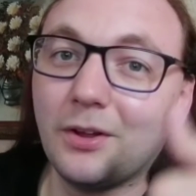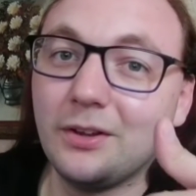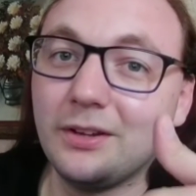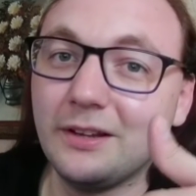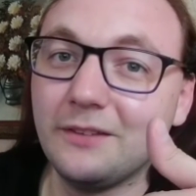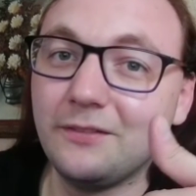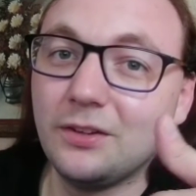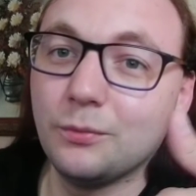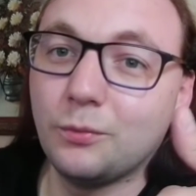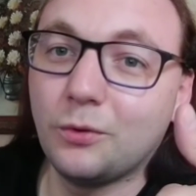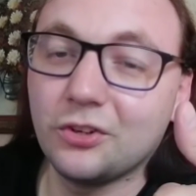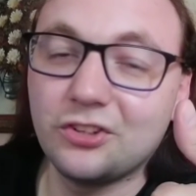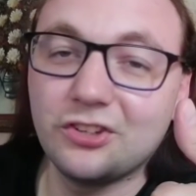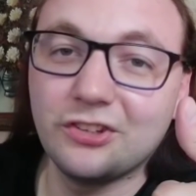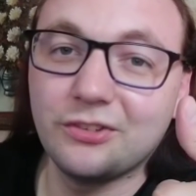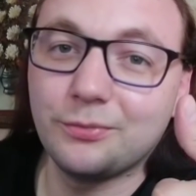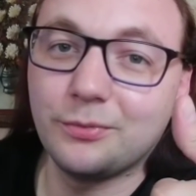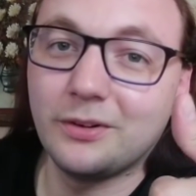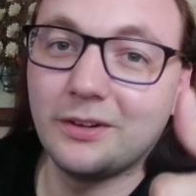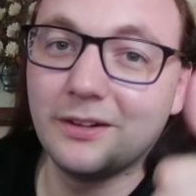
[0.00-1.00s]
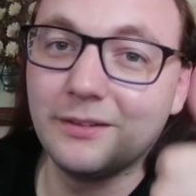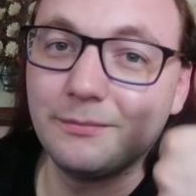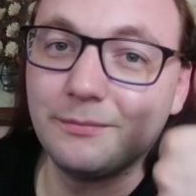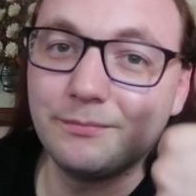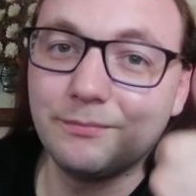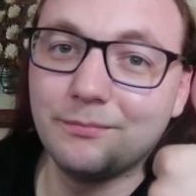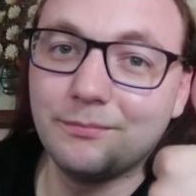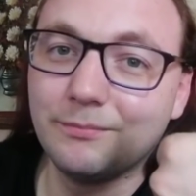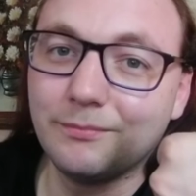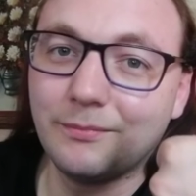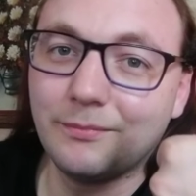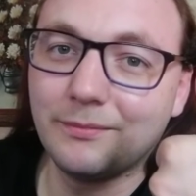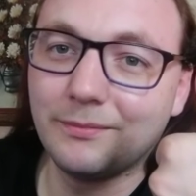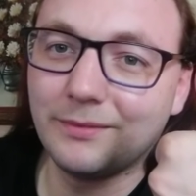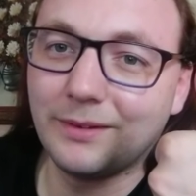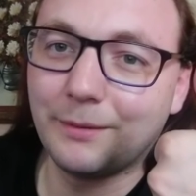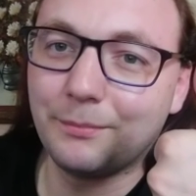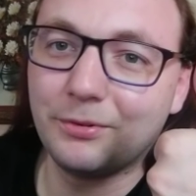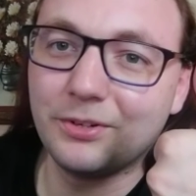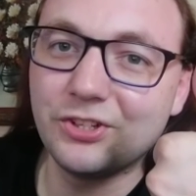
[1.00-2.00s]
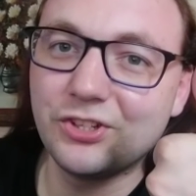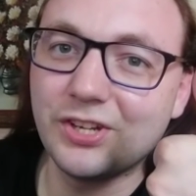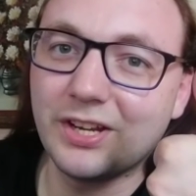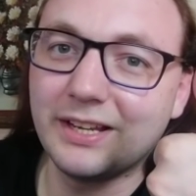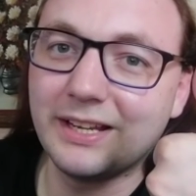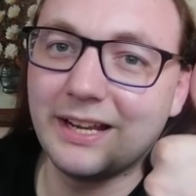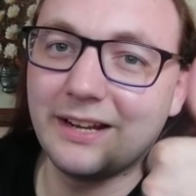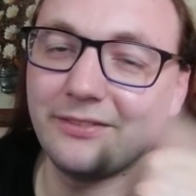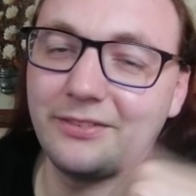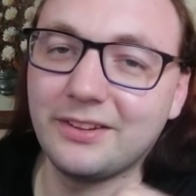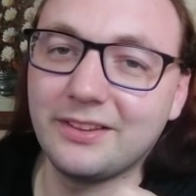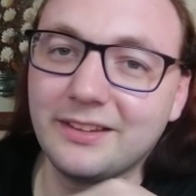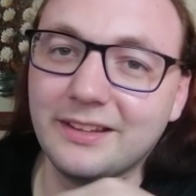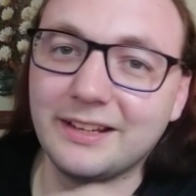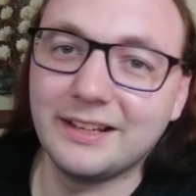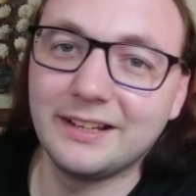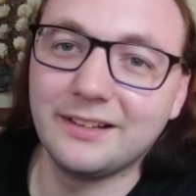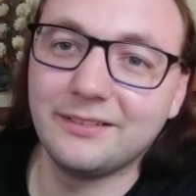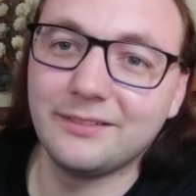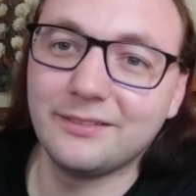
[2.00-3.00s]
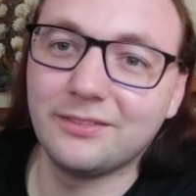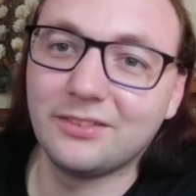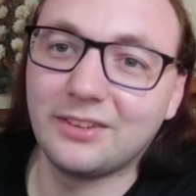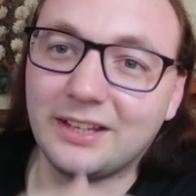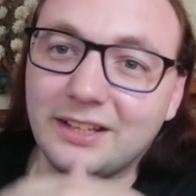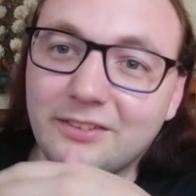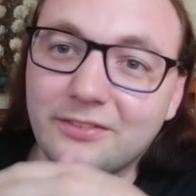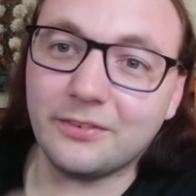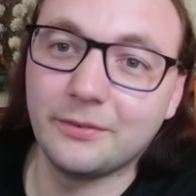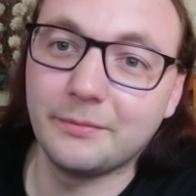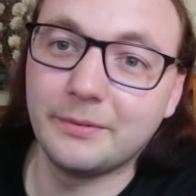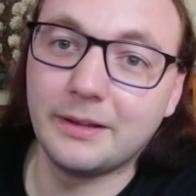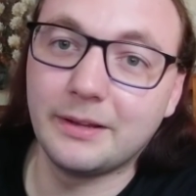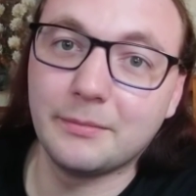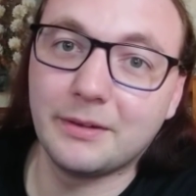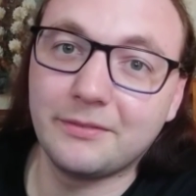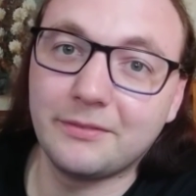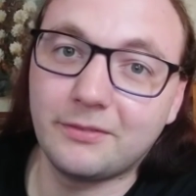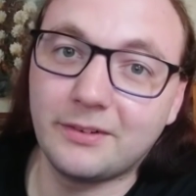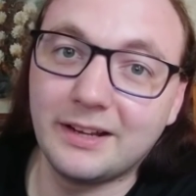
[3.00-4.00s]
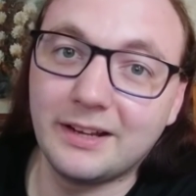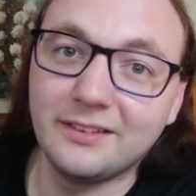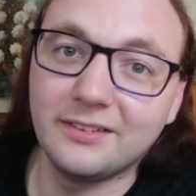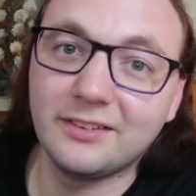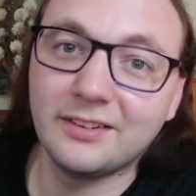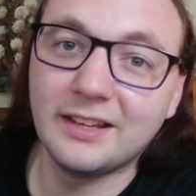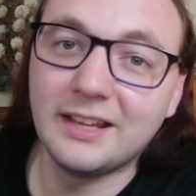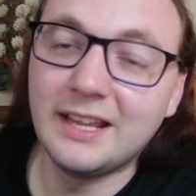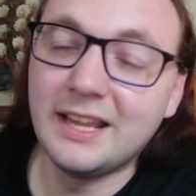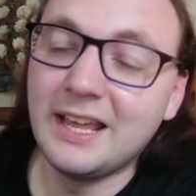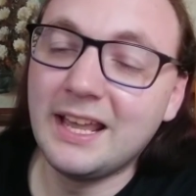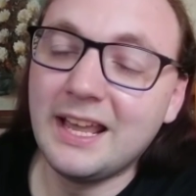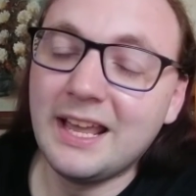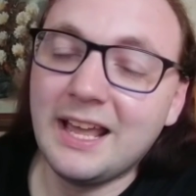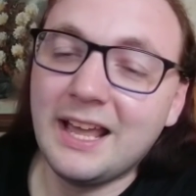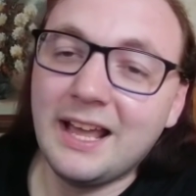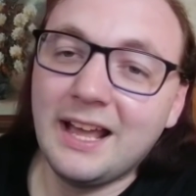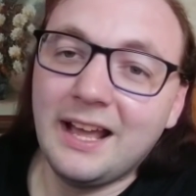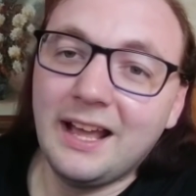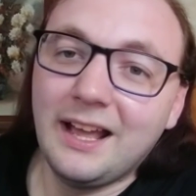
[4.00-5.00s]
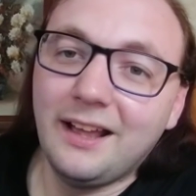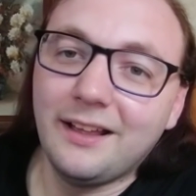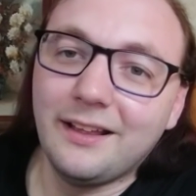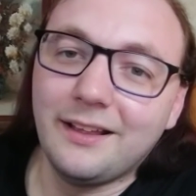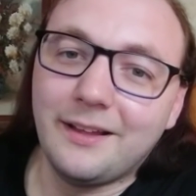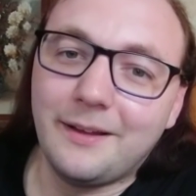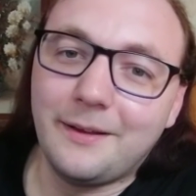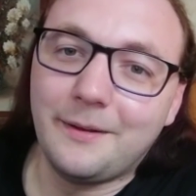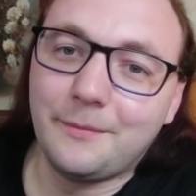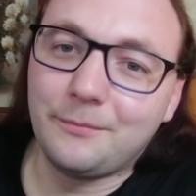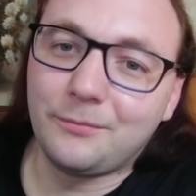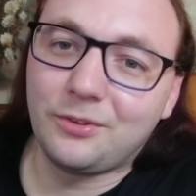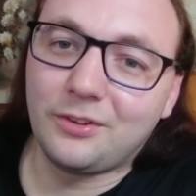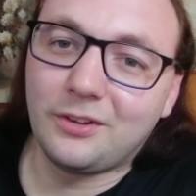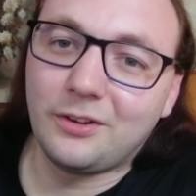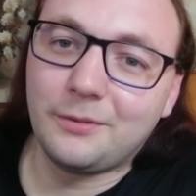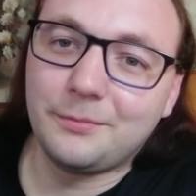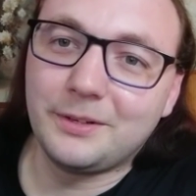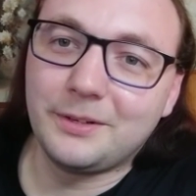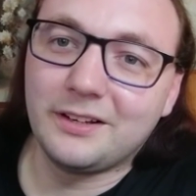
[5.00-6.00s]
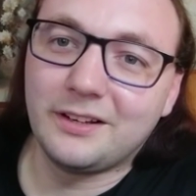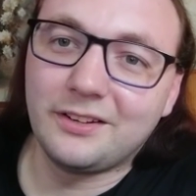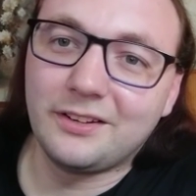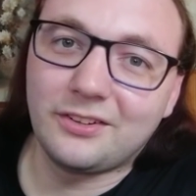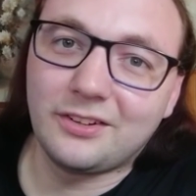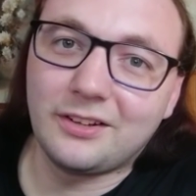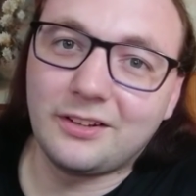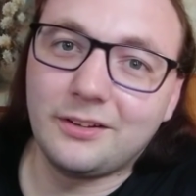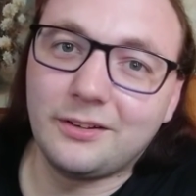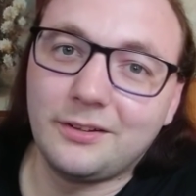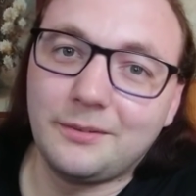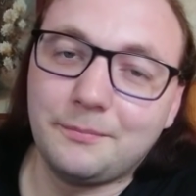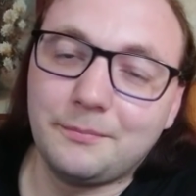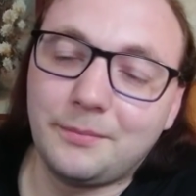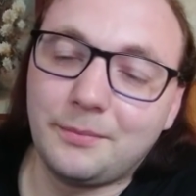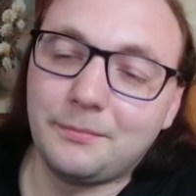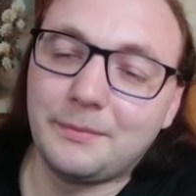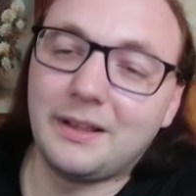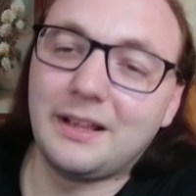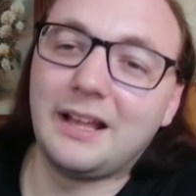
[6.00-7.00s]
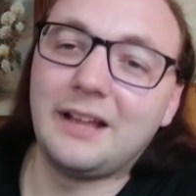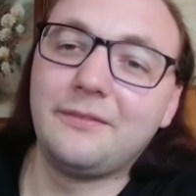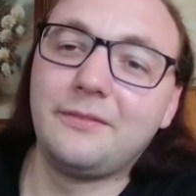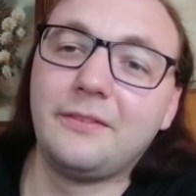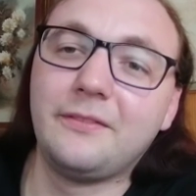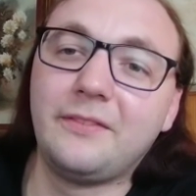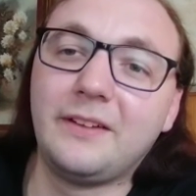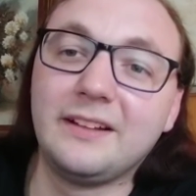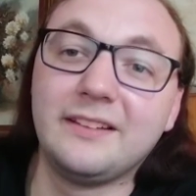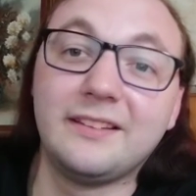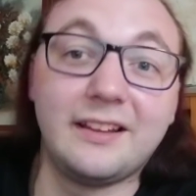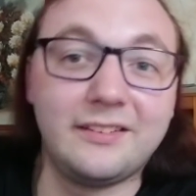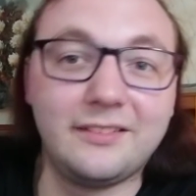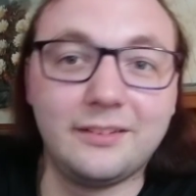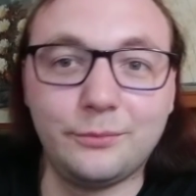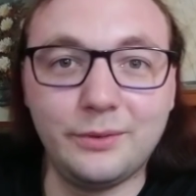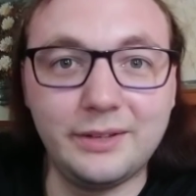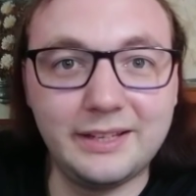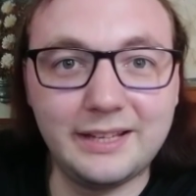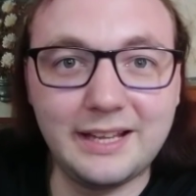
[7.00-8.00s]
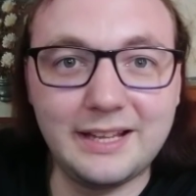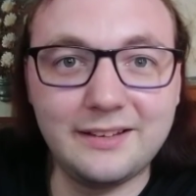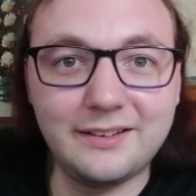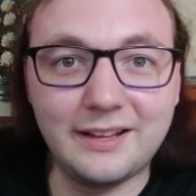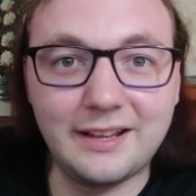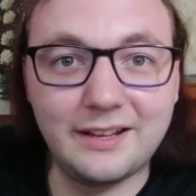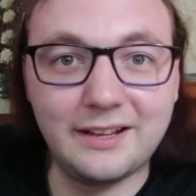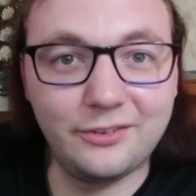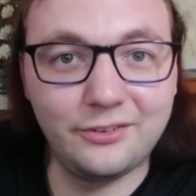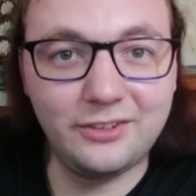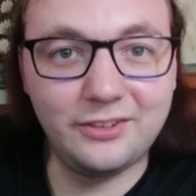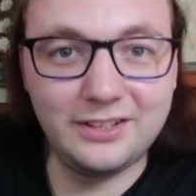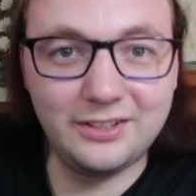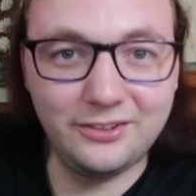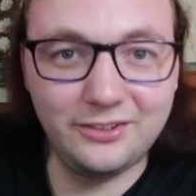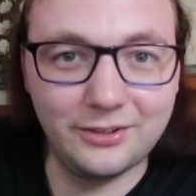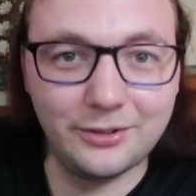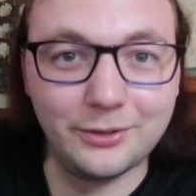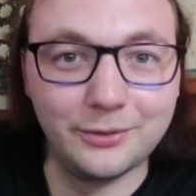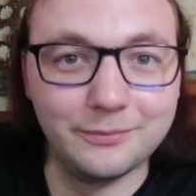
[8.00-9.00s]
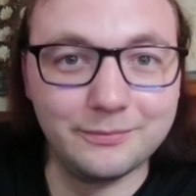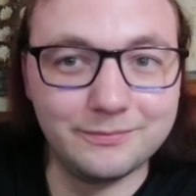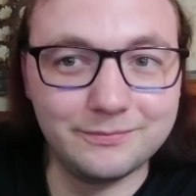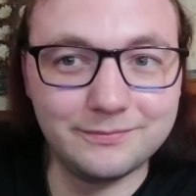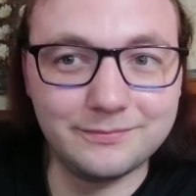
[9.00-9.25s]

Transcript: if you watch this one, appreciate everything. Thank you for being my friends. So I hope you guys have a fantastic weekend, and I'll see you soon.